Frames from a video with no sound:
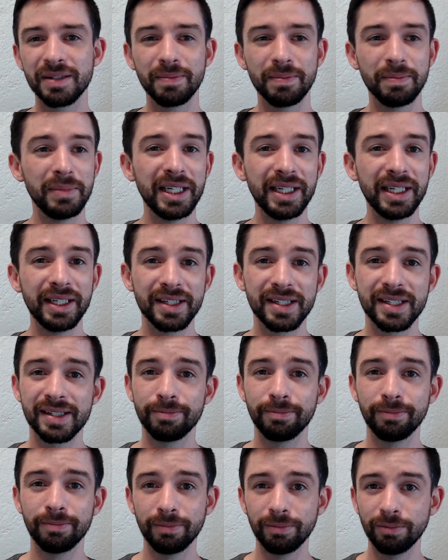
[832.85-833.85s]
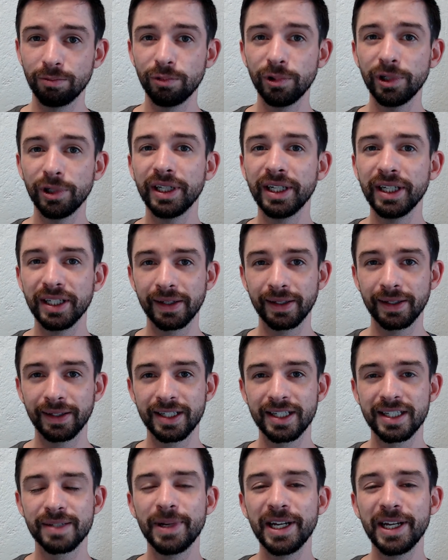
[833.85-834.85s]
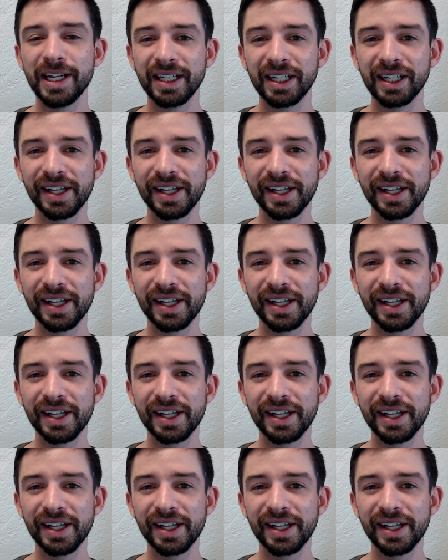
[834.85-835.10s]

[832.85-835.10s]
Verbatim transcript: means really spending